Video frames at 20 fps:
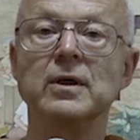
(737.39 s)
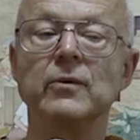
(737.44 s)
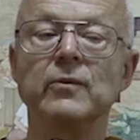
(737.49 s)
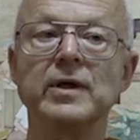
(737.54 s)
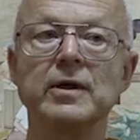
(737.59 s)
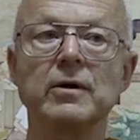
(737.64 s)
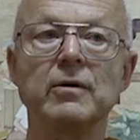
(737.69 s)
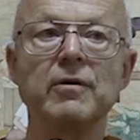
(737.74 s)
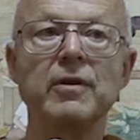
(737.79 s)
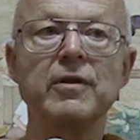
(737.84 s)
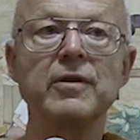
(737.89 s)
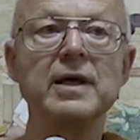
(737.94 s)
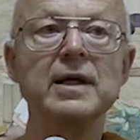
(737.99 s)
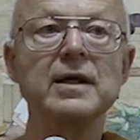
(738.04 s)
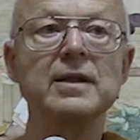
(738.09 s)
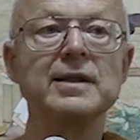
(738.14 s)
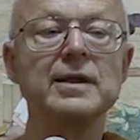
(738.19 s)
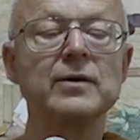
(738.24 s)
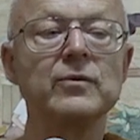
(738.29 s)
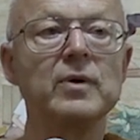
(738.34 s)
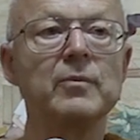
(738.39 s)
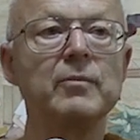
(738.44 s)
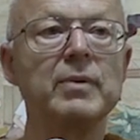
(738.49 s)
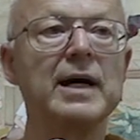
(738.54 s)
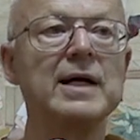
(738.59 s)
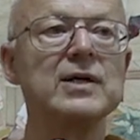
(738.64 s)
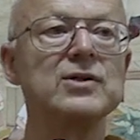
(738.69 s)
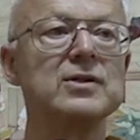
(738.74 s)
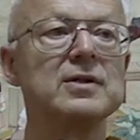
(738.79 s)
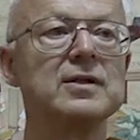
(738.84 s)
We don't think that we're
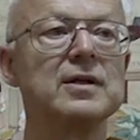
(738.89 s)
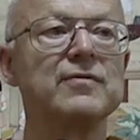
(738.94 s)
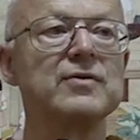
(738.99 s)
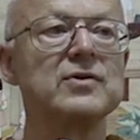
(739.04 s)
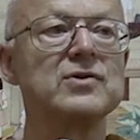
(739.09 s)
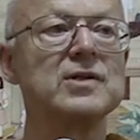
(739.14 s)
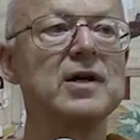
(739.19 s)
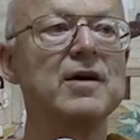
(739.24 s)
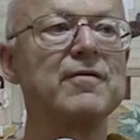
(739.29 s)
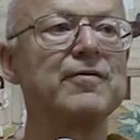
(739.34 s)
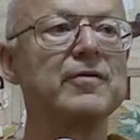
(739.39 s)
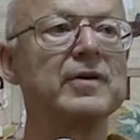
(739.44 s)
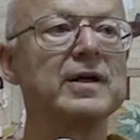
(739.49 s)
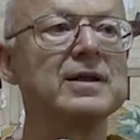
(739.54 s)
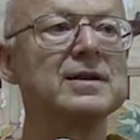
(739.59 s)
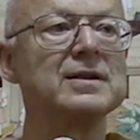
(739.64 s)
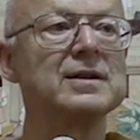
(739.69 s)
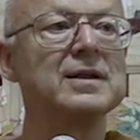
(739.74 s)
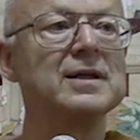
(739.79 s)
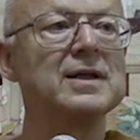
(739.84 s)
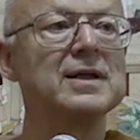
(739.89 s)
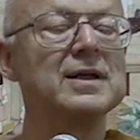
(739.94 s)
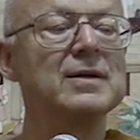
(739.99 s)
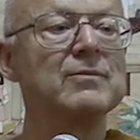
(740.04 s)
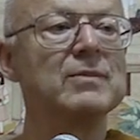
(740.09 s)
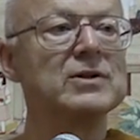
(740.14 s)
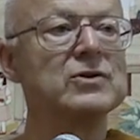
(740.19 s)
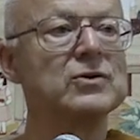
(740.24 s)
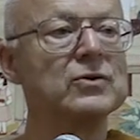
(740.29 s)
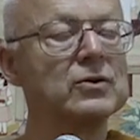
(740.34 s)
passionate for suffering,
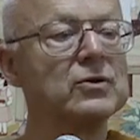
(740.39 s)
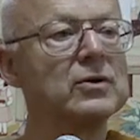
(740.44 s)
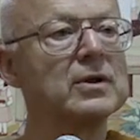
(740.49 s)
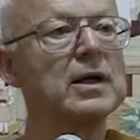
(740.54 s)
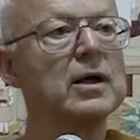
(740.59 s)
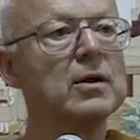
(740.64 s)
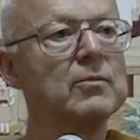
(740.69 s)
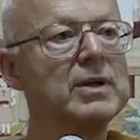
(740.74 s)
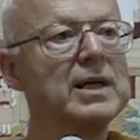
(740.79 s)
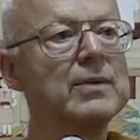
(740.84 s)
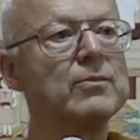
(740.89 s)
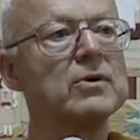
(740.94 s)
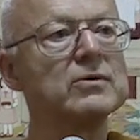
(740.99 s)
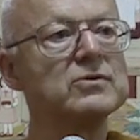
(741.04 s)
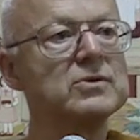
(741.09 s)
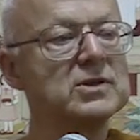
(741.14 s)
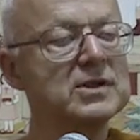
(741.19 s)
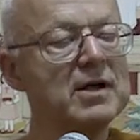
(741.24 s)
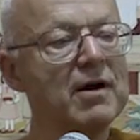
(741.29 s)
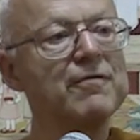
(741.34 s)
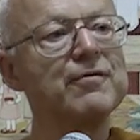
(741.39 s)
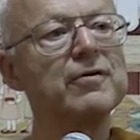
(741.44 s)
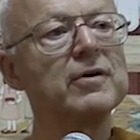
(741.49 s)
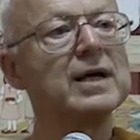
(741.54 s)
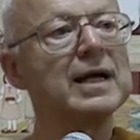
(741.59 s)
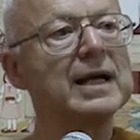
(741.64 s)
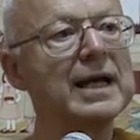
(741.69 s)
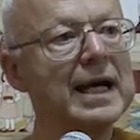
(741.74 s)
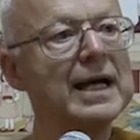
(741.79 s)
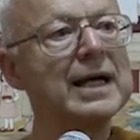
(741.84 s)
but you look how people suffer
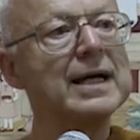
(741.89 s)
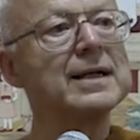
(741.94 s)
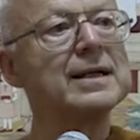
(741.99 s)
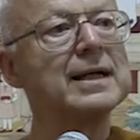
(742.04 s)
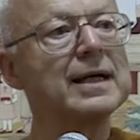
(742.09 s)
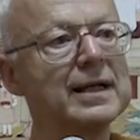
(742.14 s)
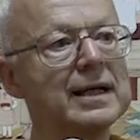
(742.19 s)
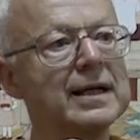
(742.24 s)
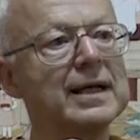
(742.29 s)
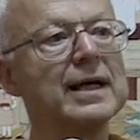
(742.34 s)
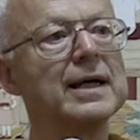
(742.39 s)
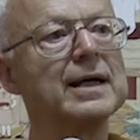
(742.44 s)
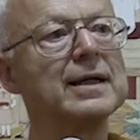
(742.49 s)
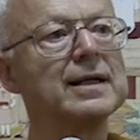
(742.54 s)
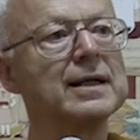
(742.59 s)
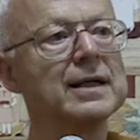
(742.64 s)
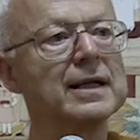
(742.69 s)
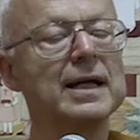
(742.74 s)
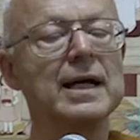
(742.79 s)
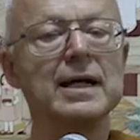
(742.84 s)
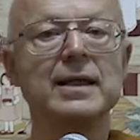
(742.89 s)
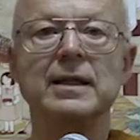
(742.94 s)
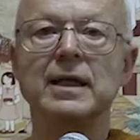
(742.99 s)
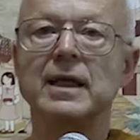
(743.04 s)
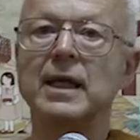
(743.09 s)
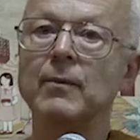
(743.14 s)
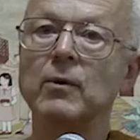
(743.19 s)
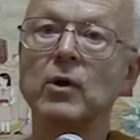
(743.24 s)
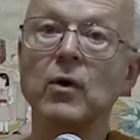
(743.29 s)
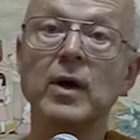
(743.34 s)
again and again and again. They
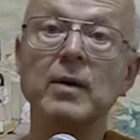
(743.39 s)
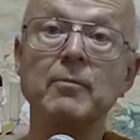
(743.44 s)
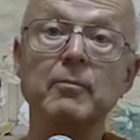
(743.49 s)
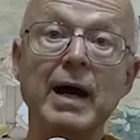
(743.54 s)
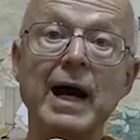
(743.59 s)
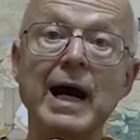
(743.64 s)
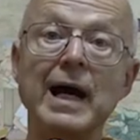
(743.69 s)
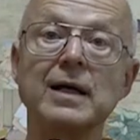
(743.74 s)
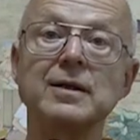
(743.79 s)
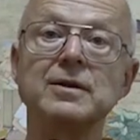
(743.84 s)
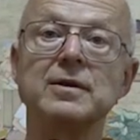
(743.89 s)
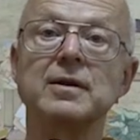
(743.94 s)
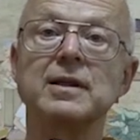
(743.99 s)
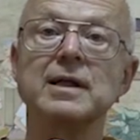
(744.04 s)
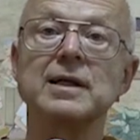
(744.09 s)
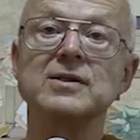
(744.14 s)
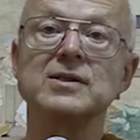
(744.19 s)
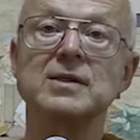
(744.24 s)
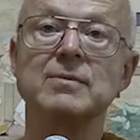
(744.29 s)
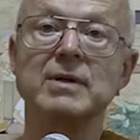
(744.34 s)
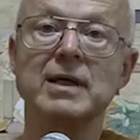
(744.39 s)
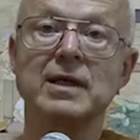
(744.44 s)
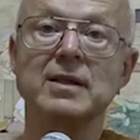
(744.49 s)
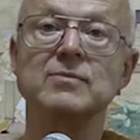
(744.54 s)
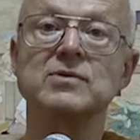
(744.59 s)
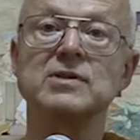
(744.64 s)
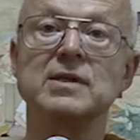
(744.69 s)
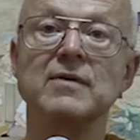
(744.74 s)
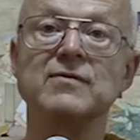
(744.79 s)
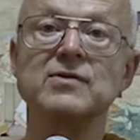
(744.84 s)
keep going back to things that make
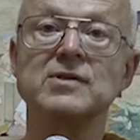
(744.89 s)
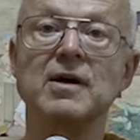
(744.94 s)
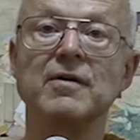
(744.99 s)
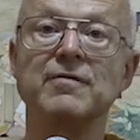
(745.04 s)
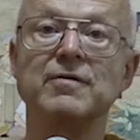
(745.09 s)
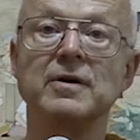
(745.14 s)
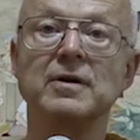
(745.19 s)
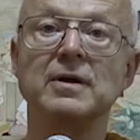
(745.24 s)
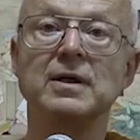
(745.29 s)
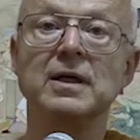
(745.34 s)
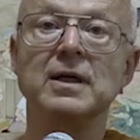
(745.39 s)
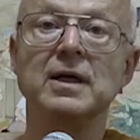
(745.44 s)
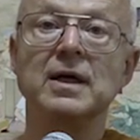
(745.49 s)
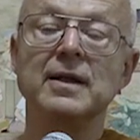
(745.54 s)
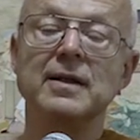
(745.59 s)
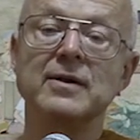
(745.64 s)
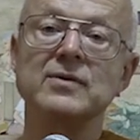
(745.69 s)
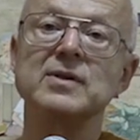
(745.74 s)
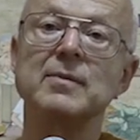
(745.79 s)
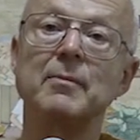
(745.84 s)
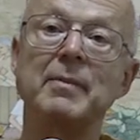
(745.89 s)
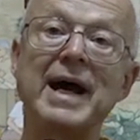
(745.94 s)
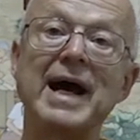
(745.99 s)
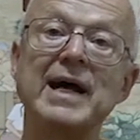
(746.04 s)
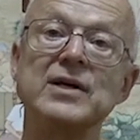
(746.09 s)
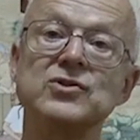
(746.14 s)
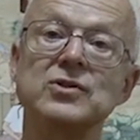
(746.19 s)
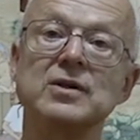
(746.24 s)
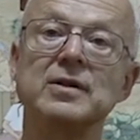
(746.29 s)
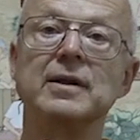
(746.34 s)
themselves suffer. There's a
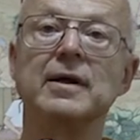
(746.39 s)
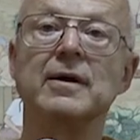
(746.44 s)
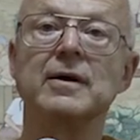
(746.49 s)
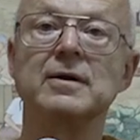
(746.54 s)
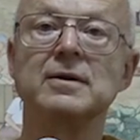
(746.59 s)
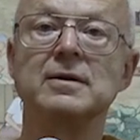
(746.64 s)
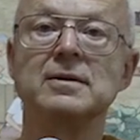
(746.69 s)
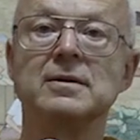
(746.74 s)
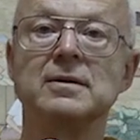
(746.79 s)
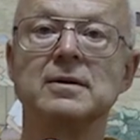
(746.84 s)
passion there.